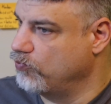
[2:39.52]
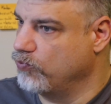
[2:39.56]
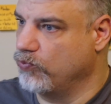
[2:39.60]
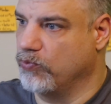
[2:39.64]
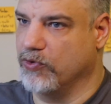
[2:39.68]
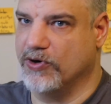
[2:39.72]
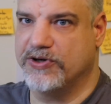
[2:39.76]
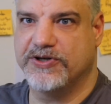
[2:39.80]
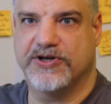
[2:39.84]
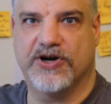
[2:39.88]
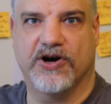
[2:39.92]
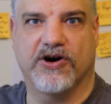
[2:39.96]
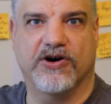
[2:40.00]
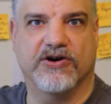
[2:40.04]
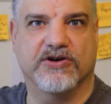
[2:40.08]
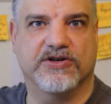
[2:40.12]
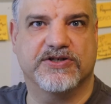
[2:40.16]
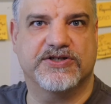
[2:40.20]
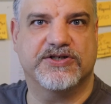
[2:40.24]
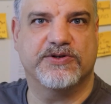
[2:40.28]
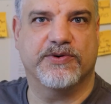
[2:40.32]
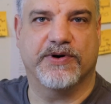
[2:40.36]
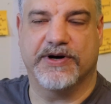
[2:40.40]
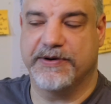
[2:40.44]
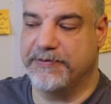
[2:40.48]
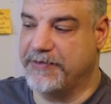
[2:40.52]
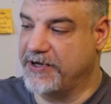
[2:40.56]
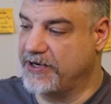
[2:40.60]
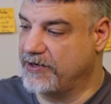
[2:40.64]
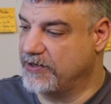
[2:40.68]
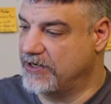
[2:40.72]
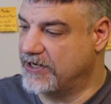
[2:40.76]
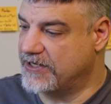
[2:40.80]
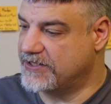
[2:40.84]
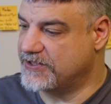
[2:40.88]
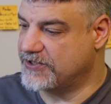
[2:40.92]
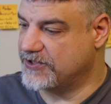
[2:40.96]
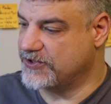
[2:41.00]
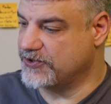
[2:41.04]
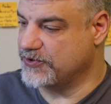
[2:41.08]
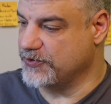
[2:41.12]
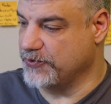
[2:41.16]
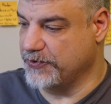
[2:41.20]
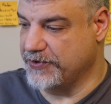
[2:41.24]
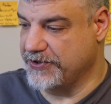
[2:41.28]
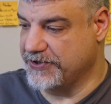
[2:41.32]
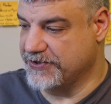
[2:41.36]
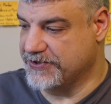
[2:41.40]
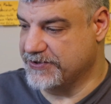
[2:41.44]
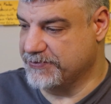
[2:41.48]
what cars do I mean? Let's
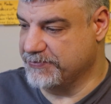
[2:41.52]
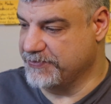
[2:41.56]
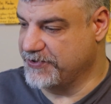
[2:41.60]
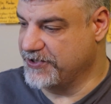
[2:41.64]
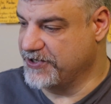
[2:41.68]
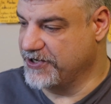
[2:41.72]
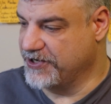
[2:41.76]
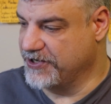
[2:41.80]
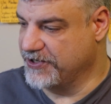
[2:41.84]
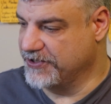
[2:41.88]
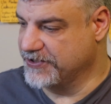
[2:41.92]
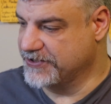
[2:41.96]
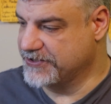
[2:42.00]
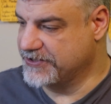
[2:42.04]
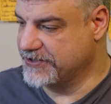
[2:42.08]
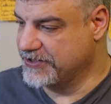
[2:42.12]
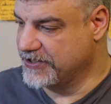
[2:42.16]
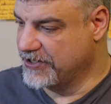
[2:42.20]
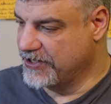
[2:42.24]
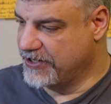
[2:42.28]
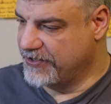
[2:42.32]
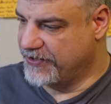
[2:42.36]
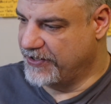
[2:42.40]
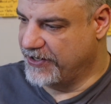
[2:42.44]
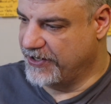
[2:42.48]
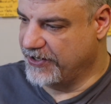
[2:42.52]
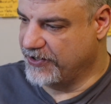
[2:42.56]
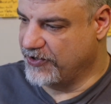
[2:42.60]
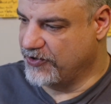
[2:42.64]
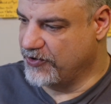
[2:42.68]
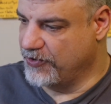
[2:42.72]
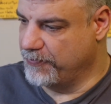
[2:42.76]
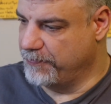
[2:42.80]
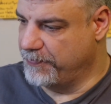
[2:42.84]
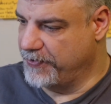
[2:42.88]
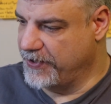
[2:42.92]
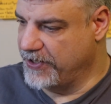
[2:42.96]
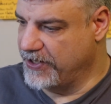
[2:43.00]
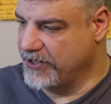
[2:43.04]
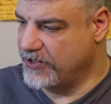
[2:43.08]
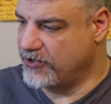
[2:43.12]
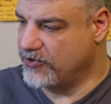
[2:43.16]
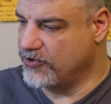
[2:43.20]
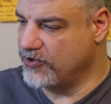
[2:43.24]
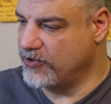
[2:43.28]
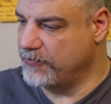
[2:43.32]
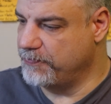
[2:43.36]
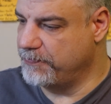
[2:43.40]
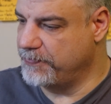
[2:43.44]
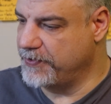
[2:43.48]
show you some cars that it could be. It
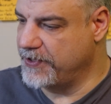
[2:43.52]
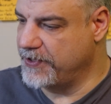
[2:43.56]
could